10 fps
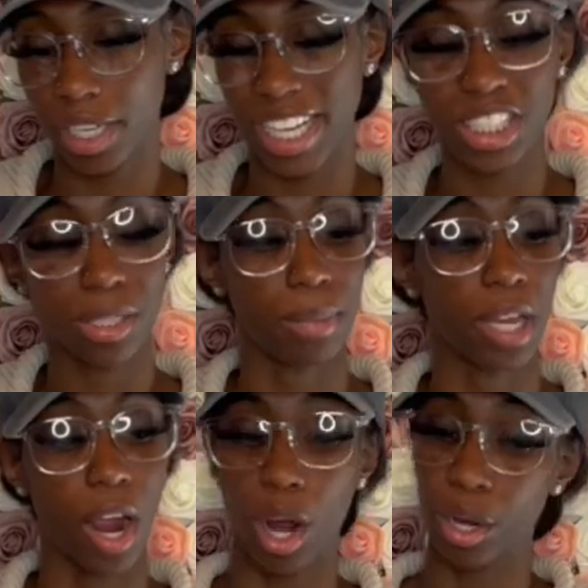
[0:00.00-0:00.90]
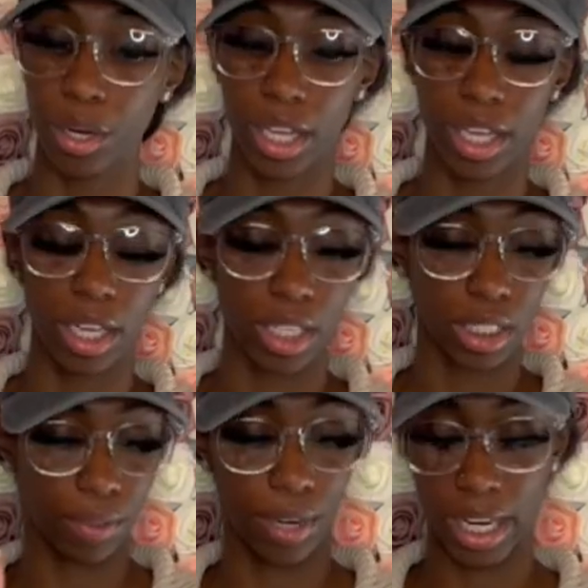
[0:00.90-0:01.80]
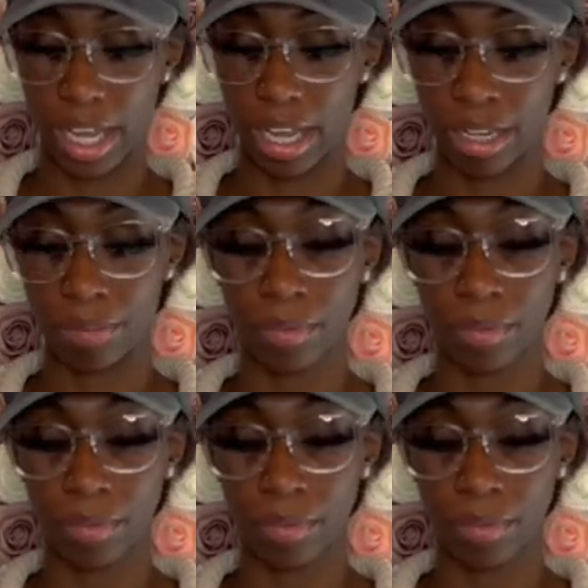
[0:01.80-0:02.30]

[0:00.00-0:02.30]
that should be hurting and stuff like that.